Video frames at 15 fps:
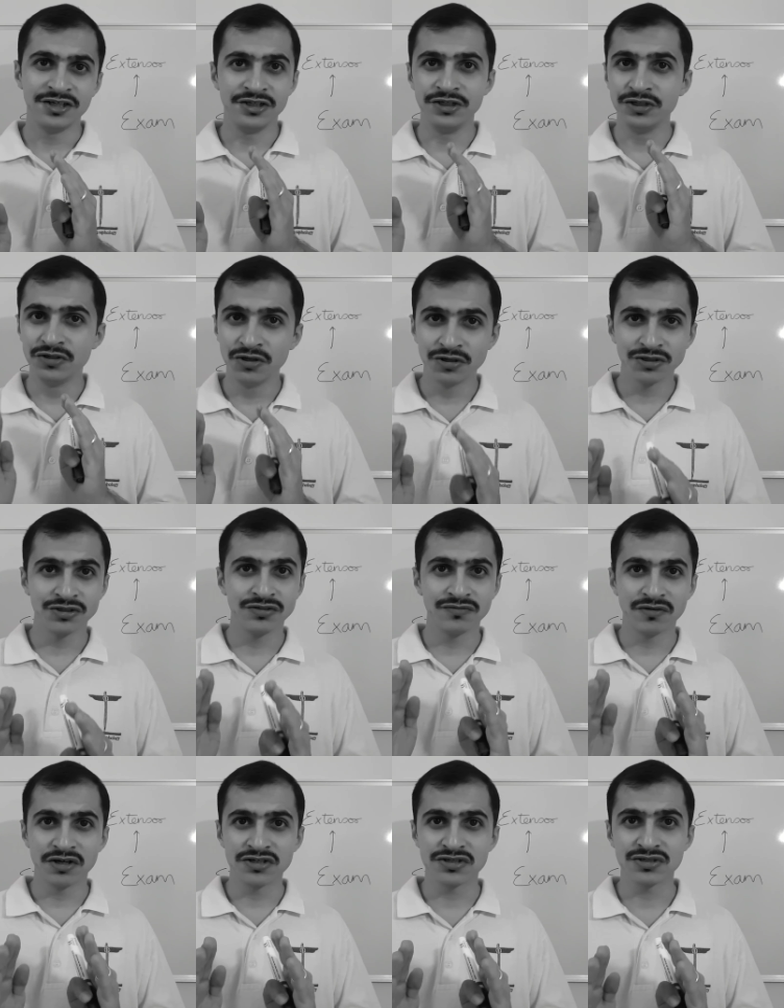you go to the
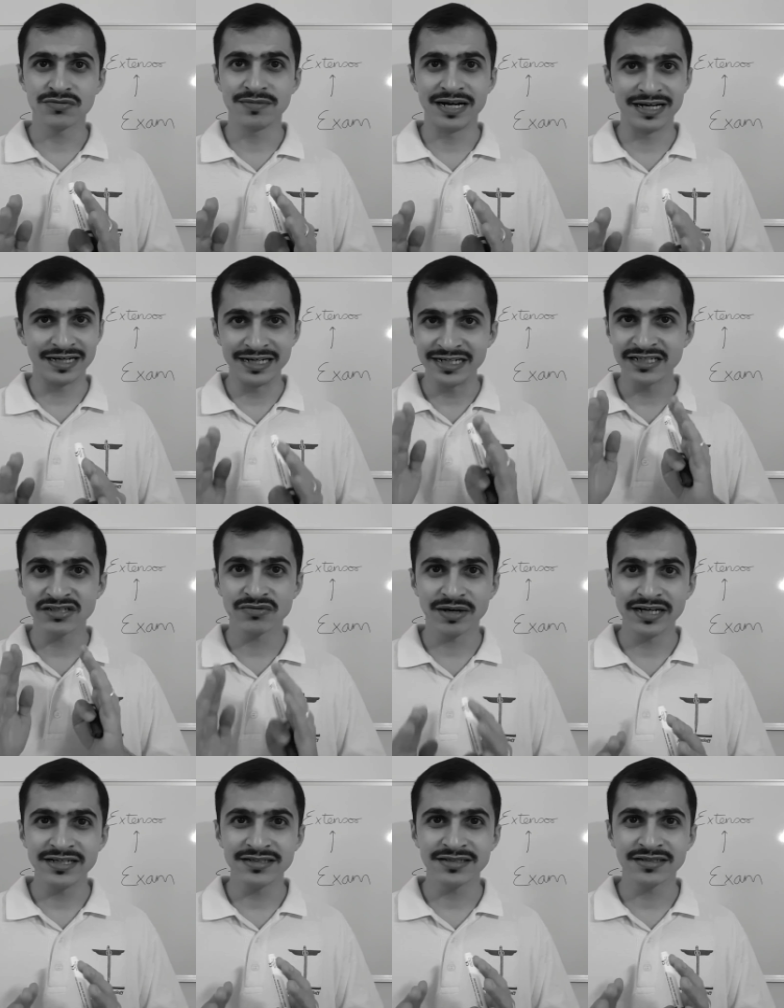washroom at least
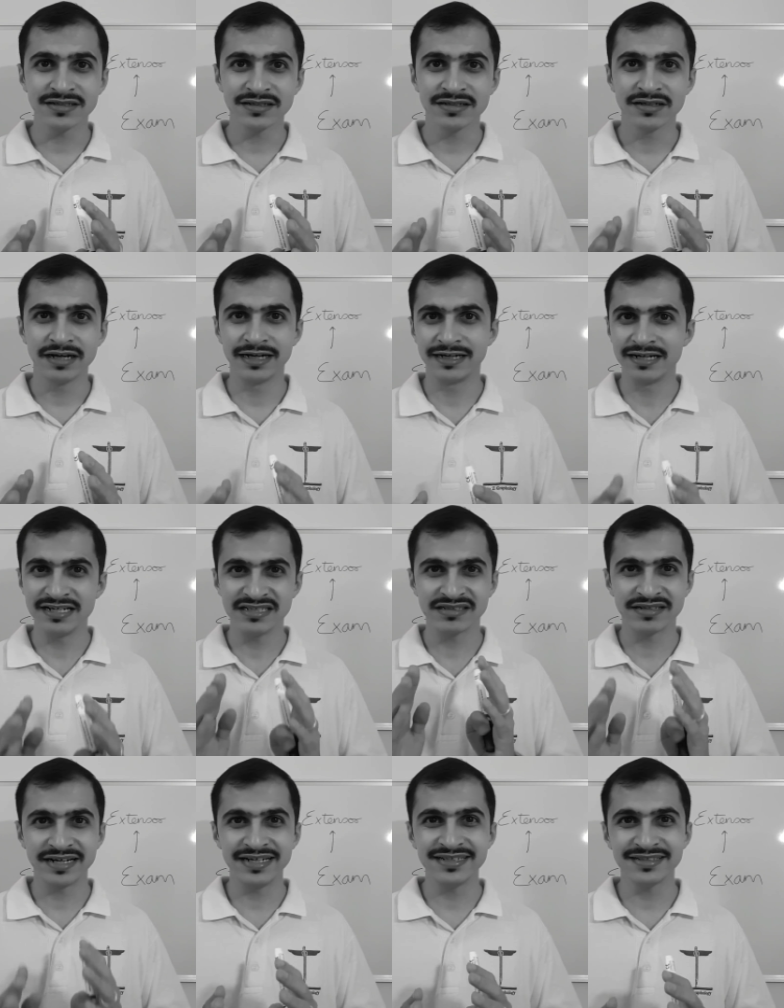twice, at least
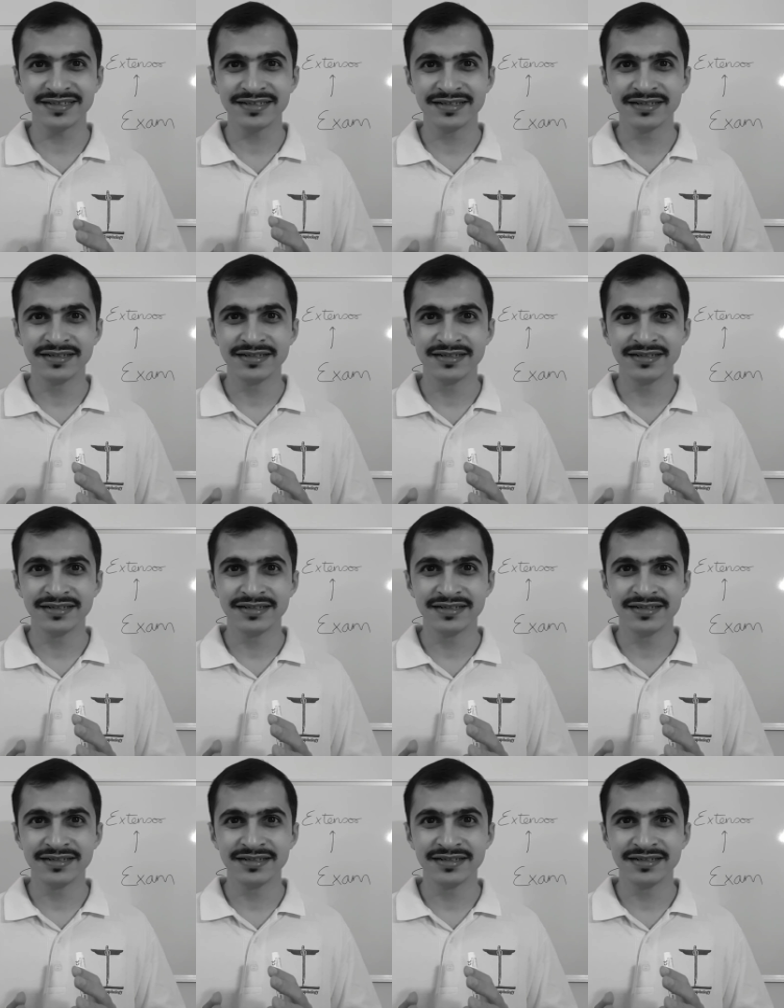thrice,